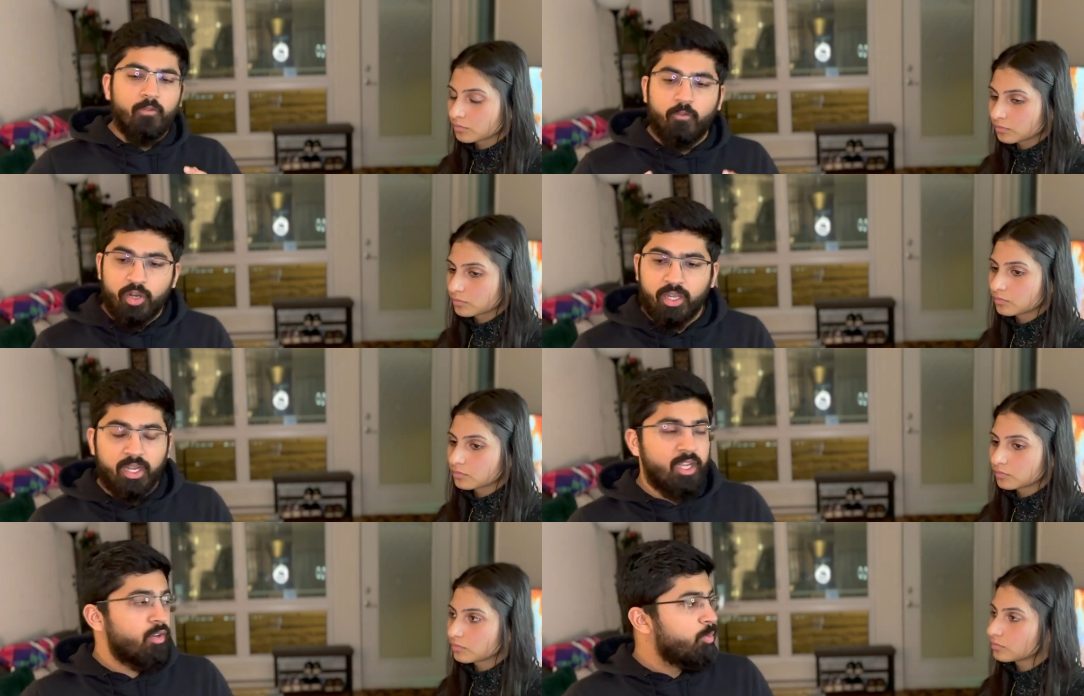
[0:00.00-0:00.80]
Speaker 1: working
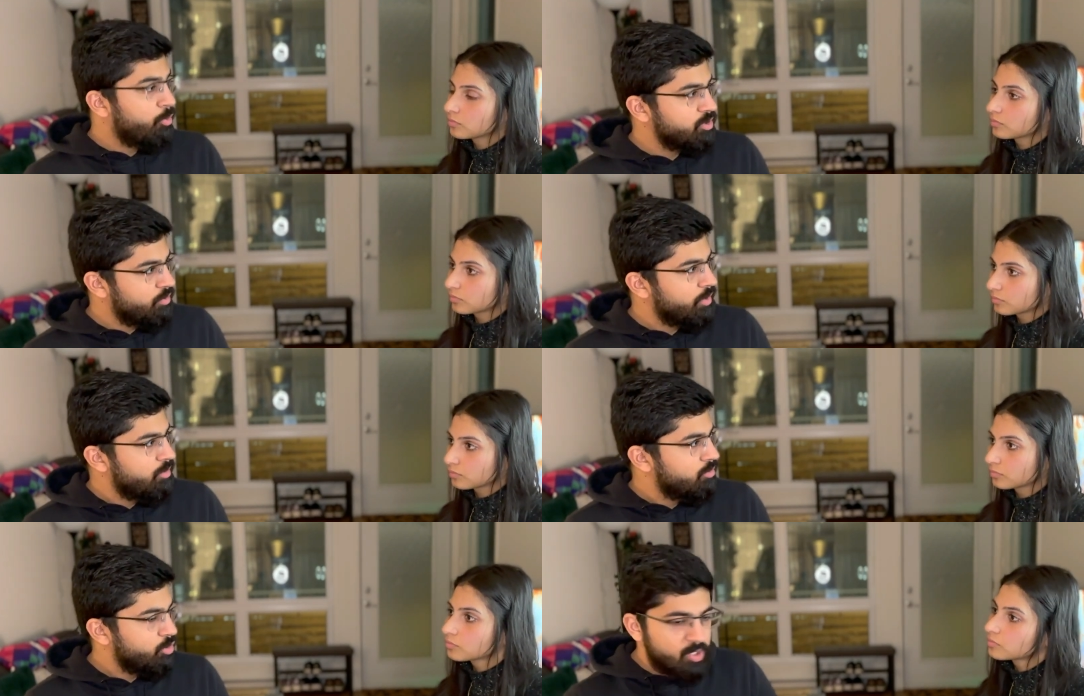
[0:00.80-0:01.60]
in a repository.
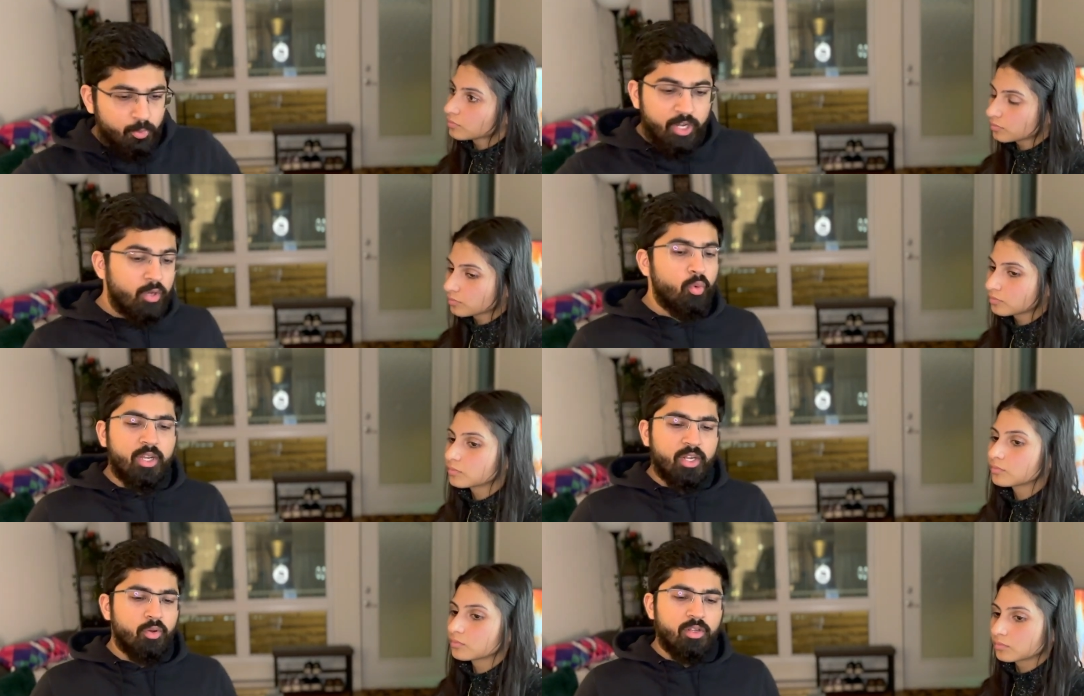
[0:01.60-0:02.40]
So it's a pretty cool
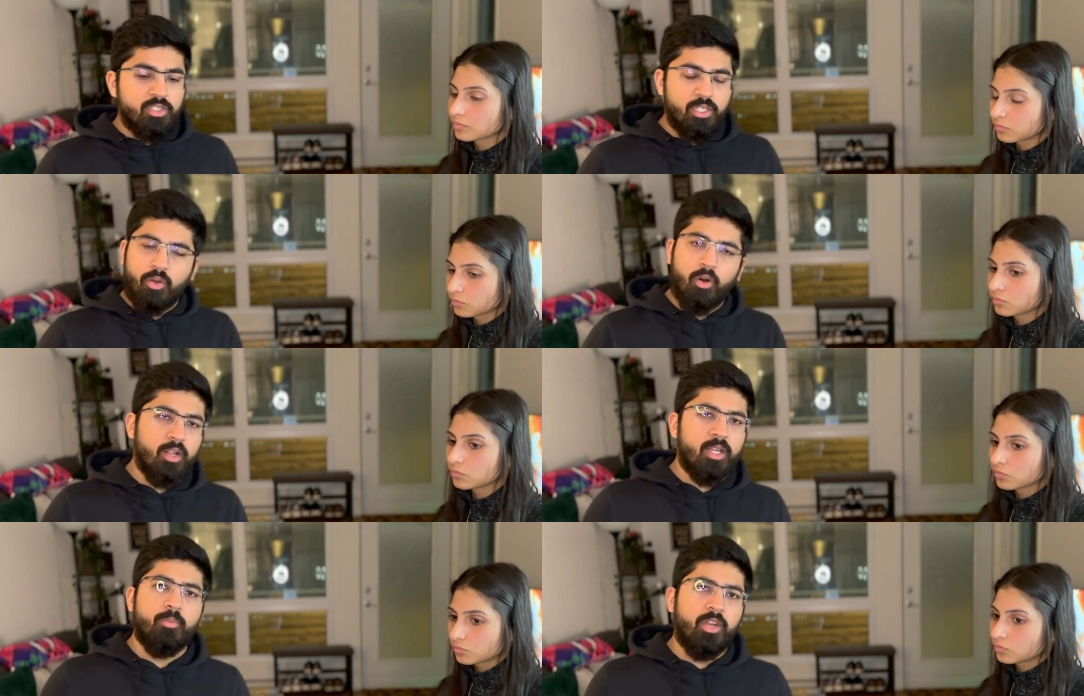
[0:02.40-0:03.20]
technology. All
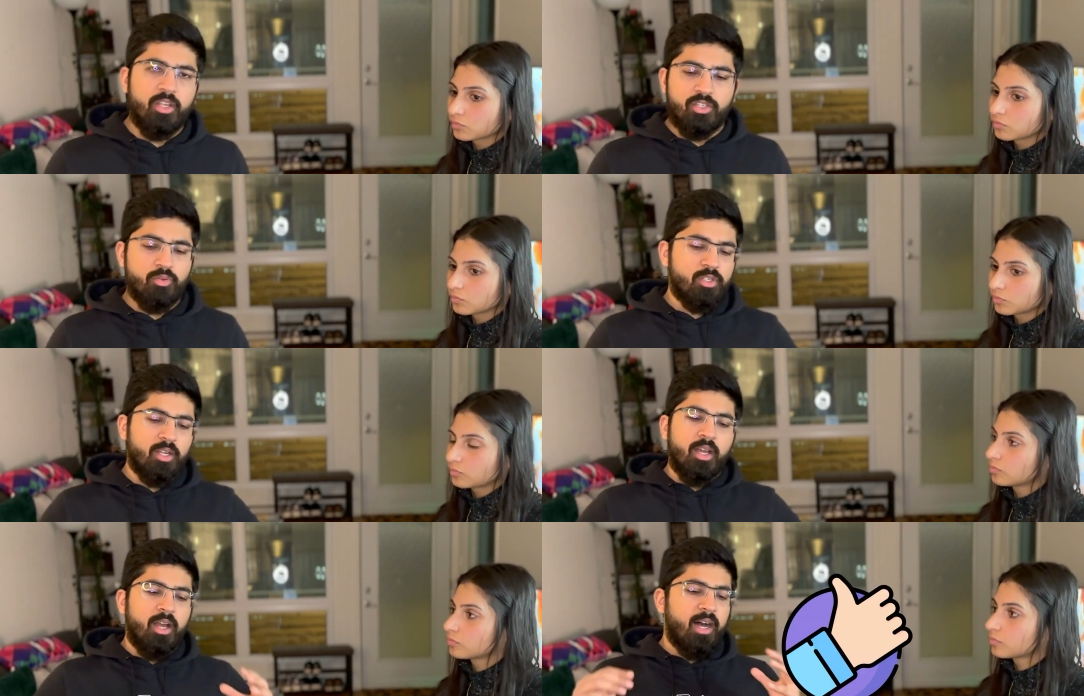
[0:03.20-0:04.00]
companies use it.
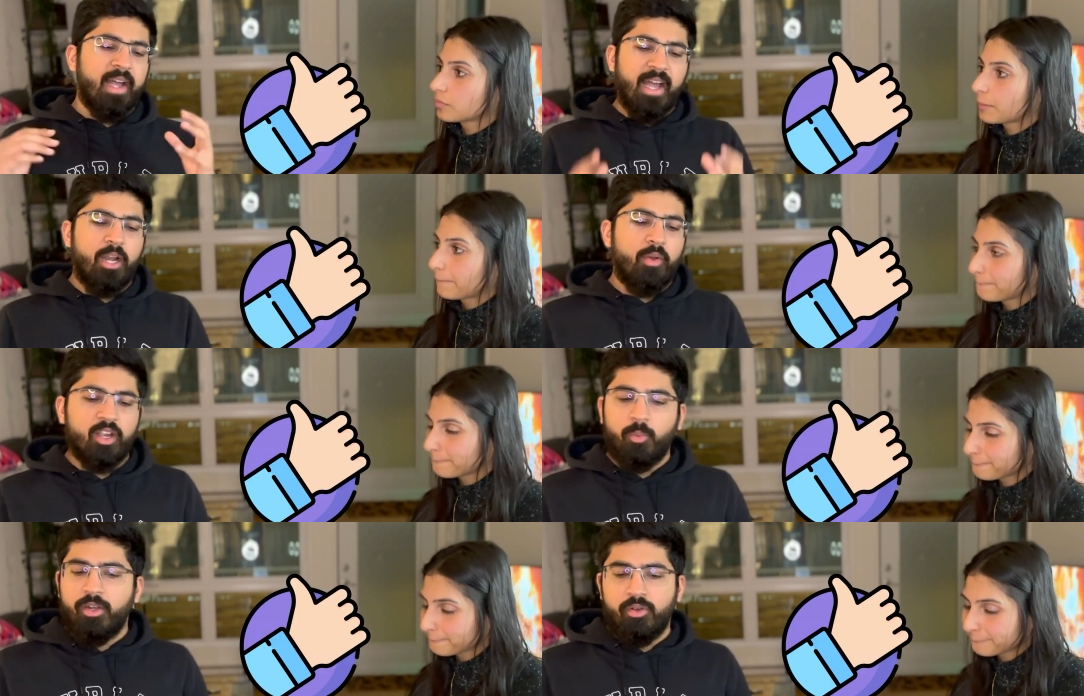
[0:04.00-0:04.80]
I highly
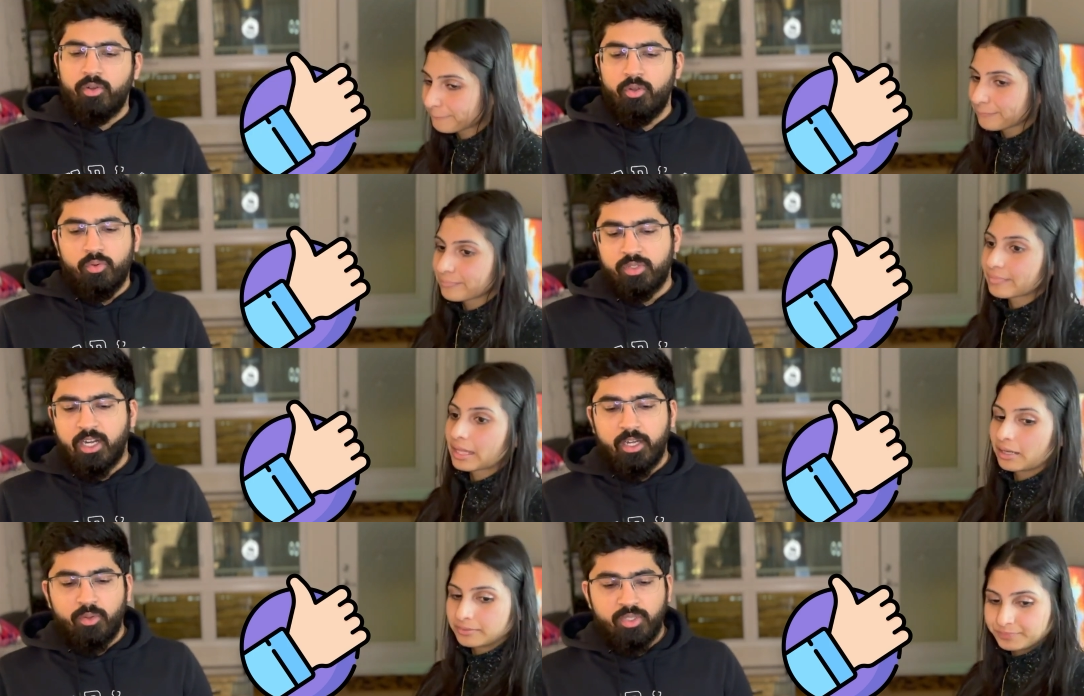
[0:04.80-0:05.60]
recommend you to
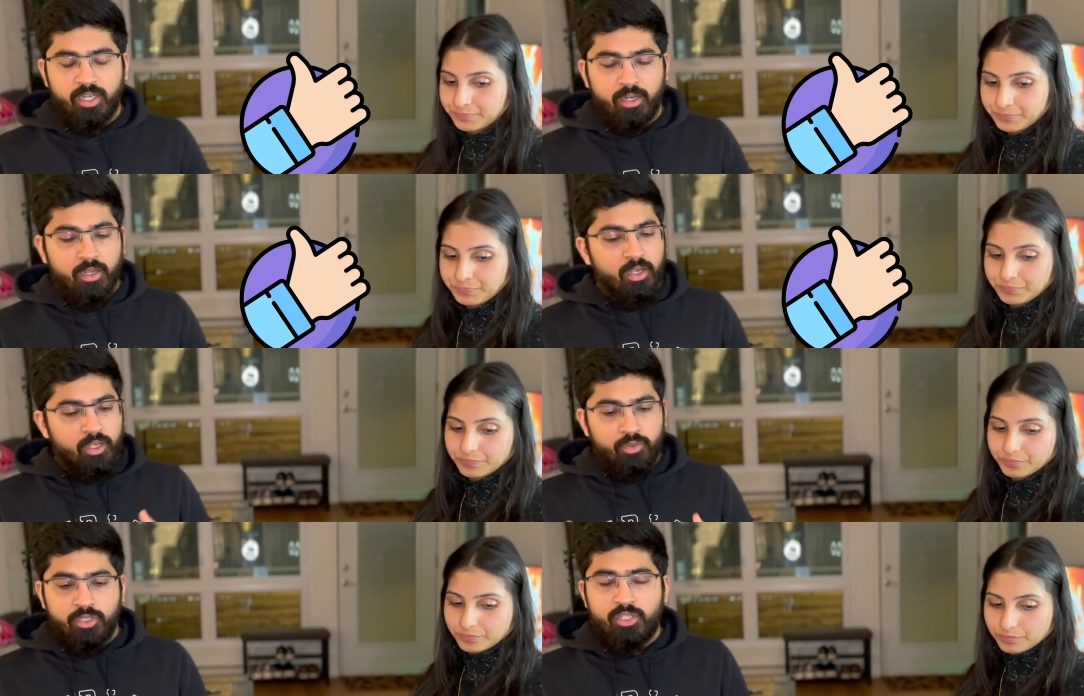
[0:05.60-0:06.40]
start using it.
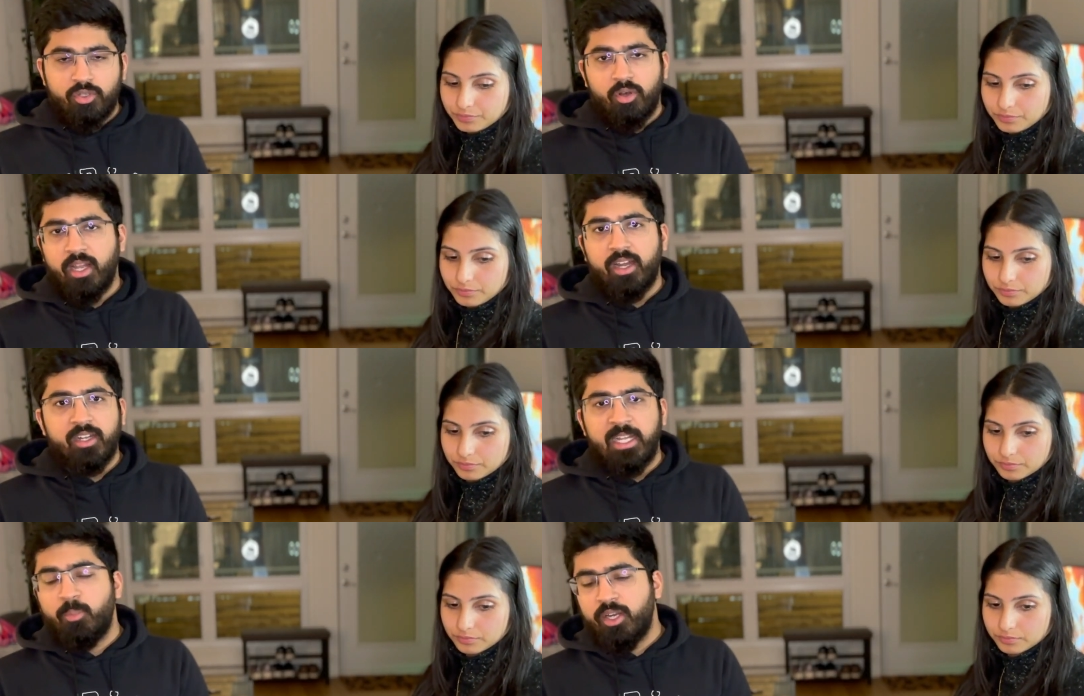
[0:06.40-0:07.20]
You just saw like a
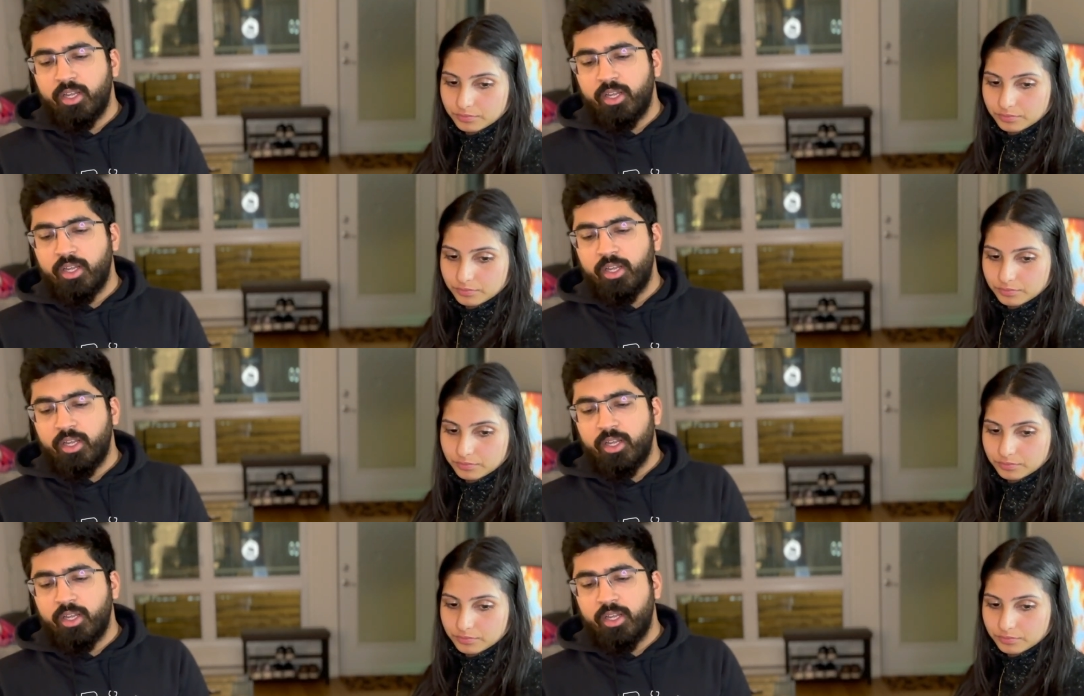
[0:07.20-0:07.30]
10 minute